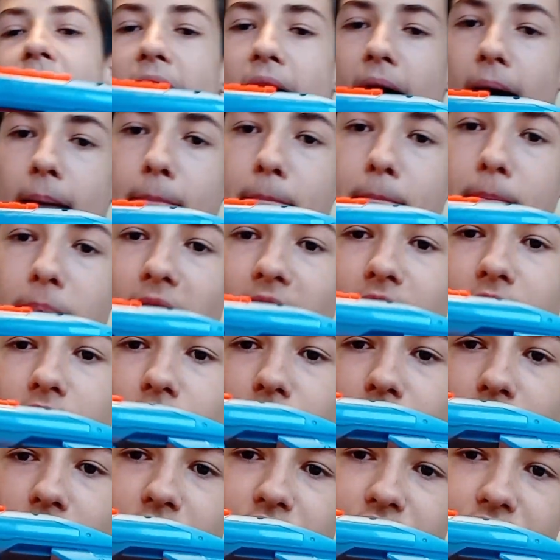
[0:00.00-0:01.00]
a
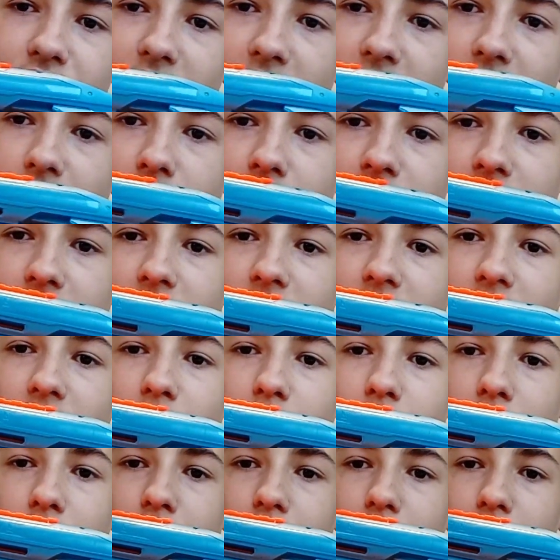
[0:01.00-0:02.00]
battery tray over
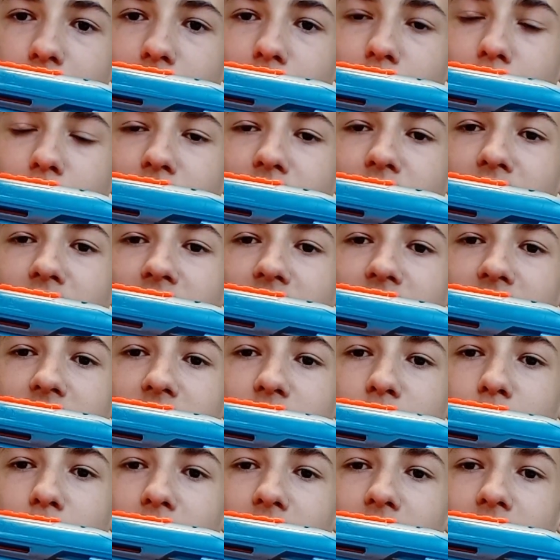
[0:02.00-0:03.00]
here, which you remove
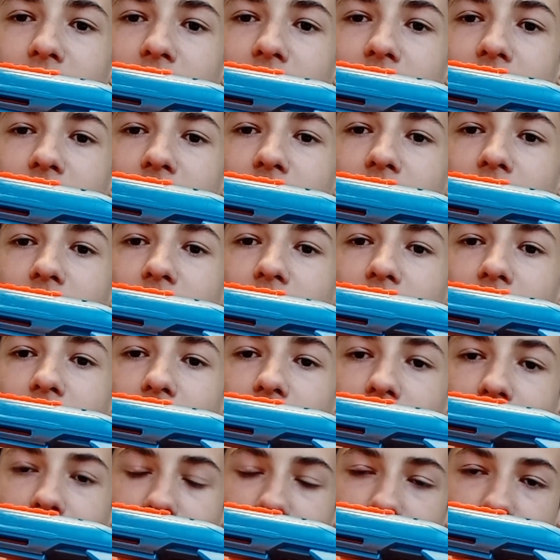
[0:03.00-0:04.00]
this one
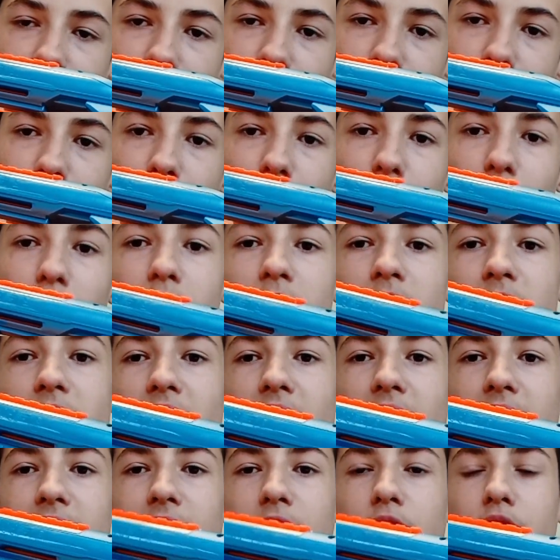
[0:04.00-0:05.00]
screw
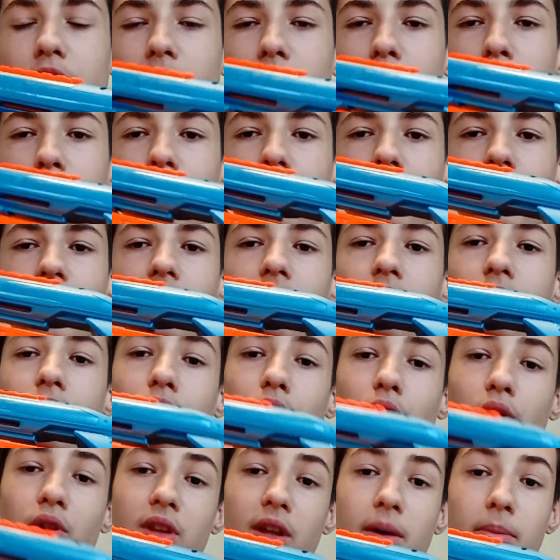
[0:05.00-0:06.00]
and then you can put in
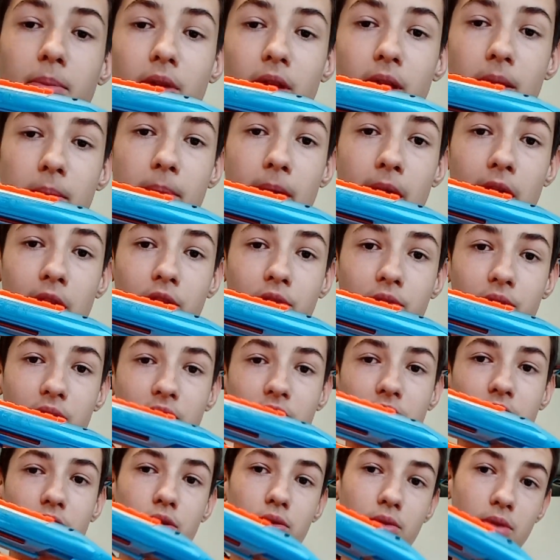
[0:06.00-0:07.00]
4 AA batteries.
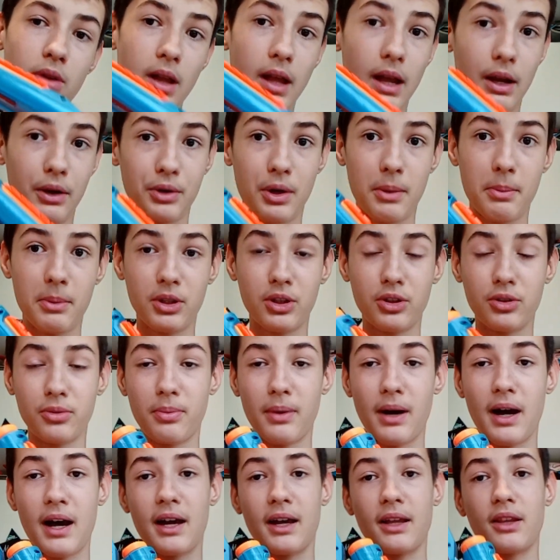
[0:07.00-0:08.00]
So remember to
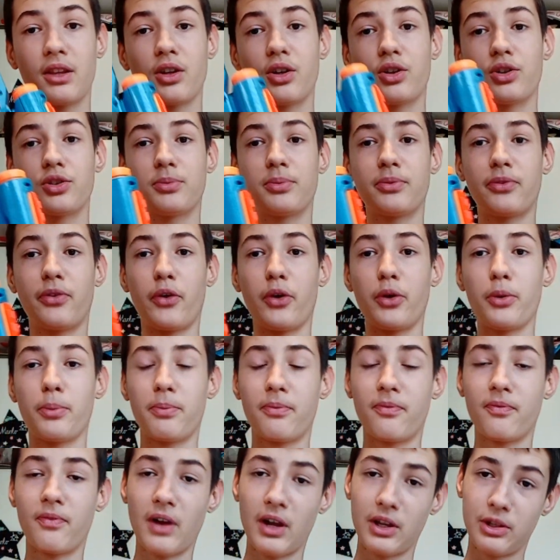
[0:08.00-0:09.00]
buy those before you
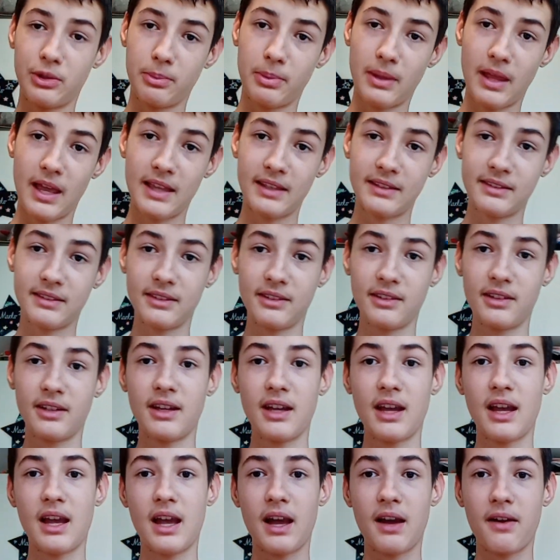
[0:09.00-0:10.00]
fire the blaster.
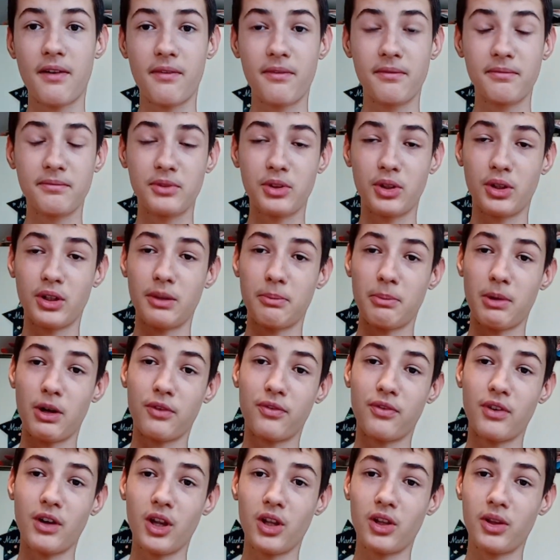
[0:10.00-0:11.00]
Talking
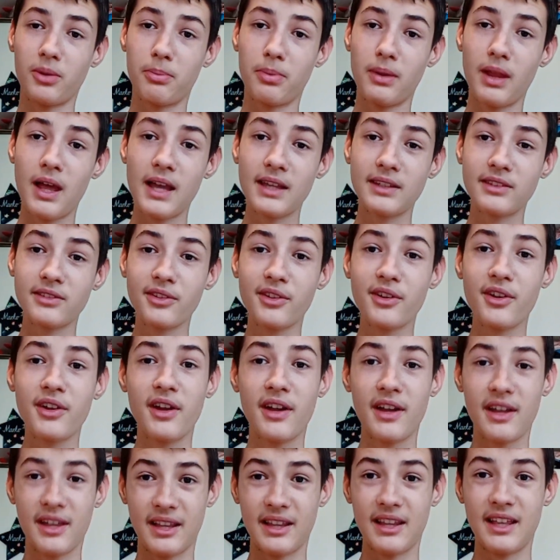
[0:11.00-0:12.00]
about firing the blaster,
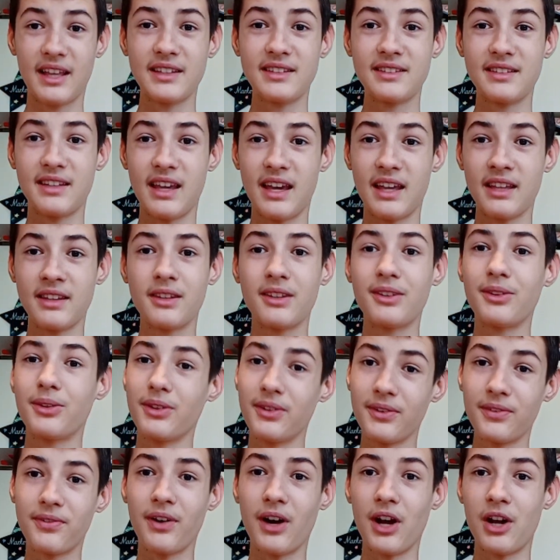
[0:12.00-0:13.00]
let's get to
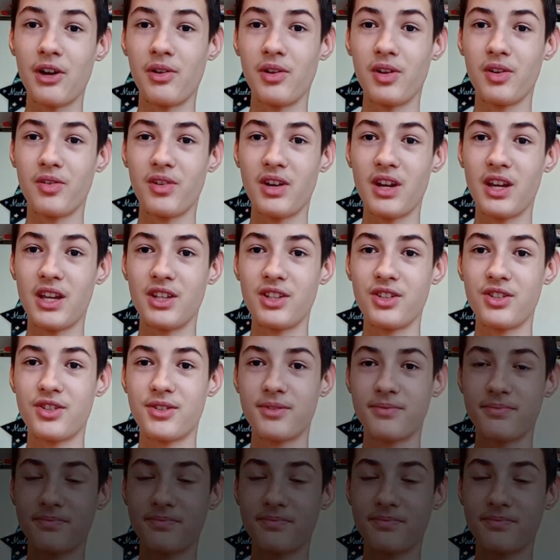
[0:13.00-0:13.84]
the firing range.